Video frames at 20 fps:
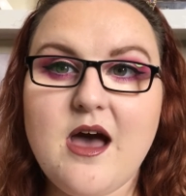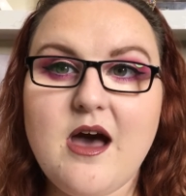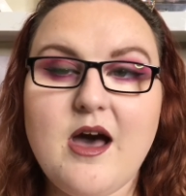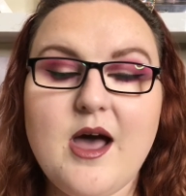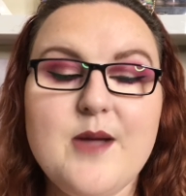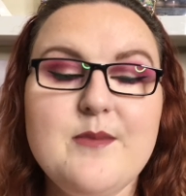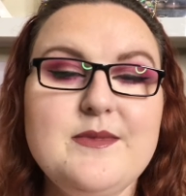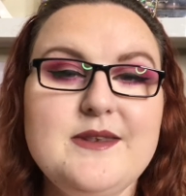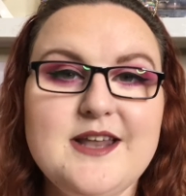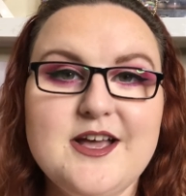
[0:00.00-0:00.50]

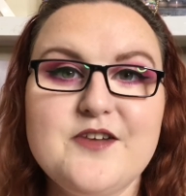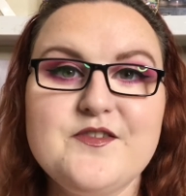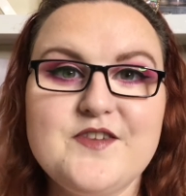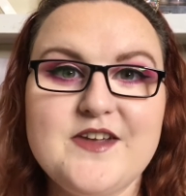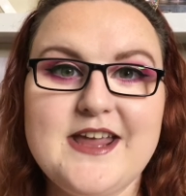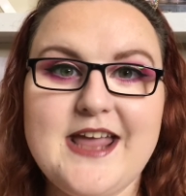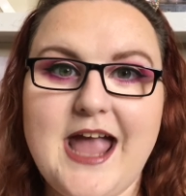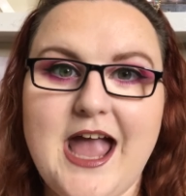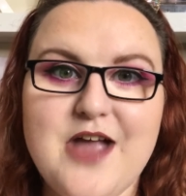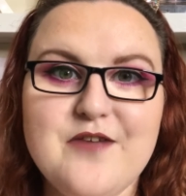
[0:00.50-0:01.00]
I'm
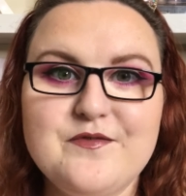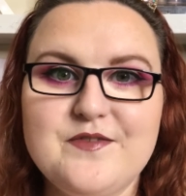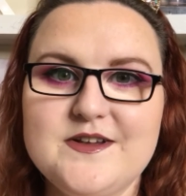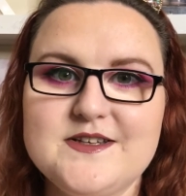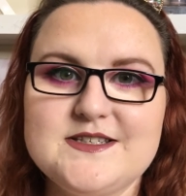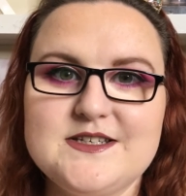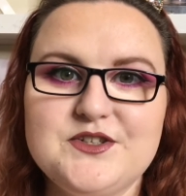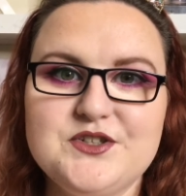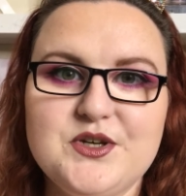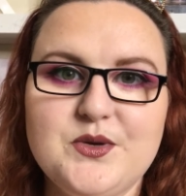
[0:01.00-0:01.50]
loving every
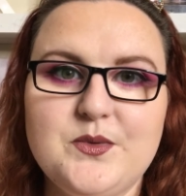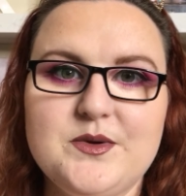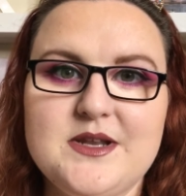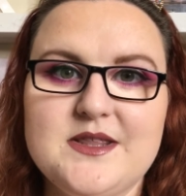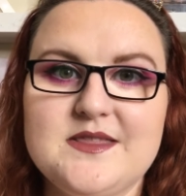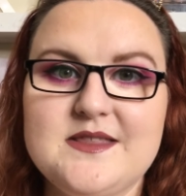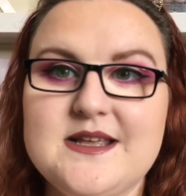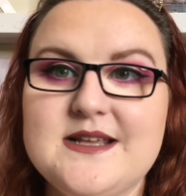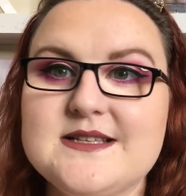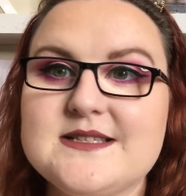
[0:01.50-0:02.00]
single one
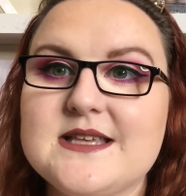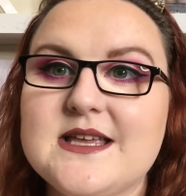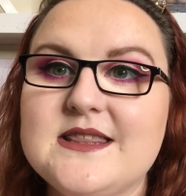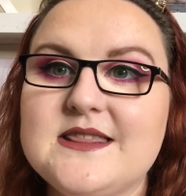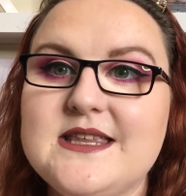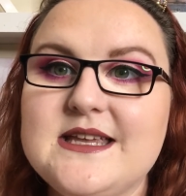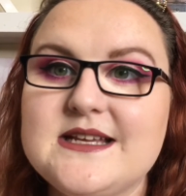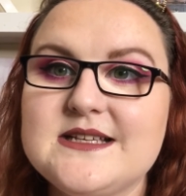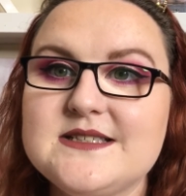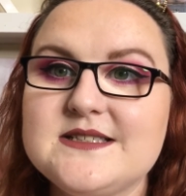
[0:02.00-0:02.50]
of these.
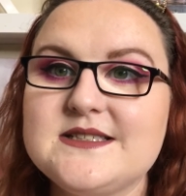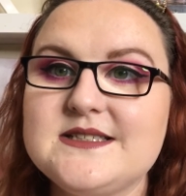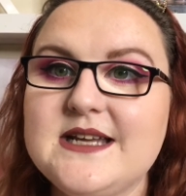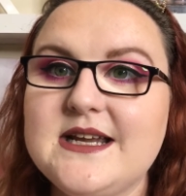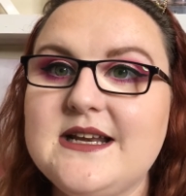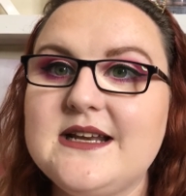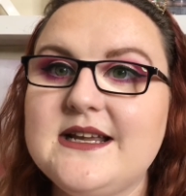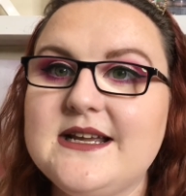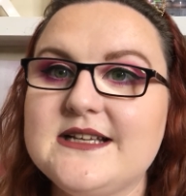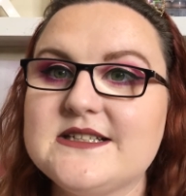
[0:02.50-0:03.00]
The
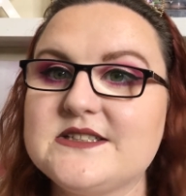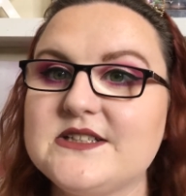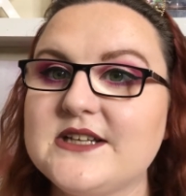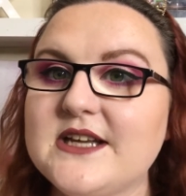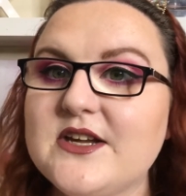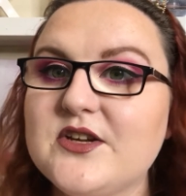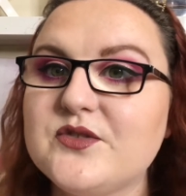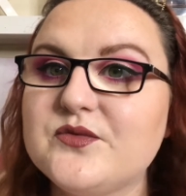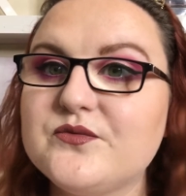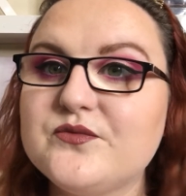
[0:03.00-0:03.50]
concealer is
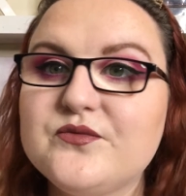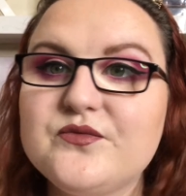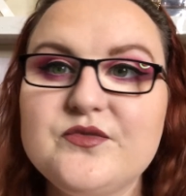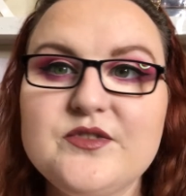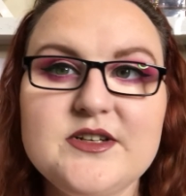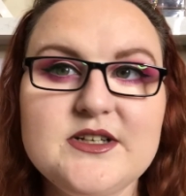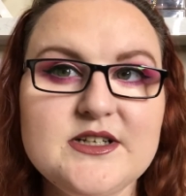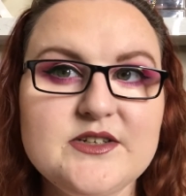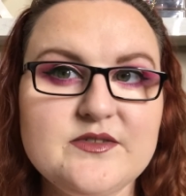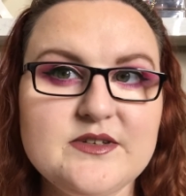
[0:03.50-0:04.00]
looking
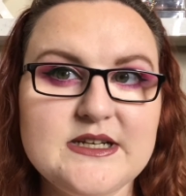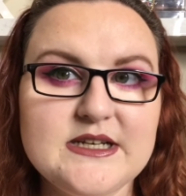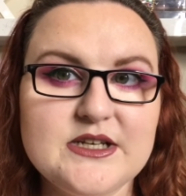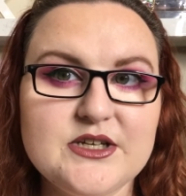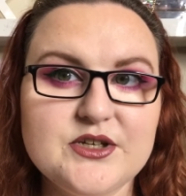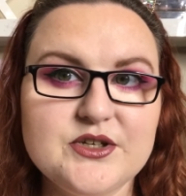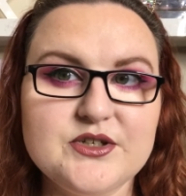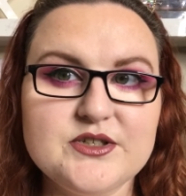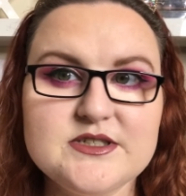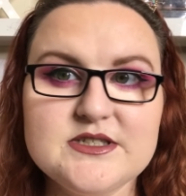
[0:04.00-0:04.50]
really
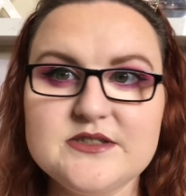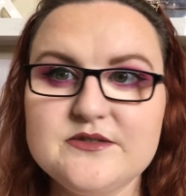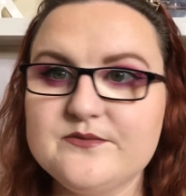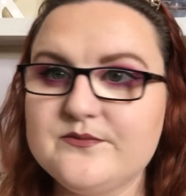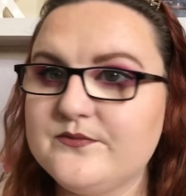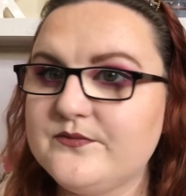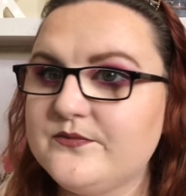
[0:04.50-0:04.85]
good.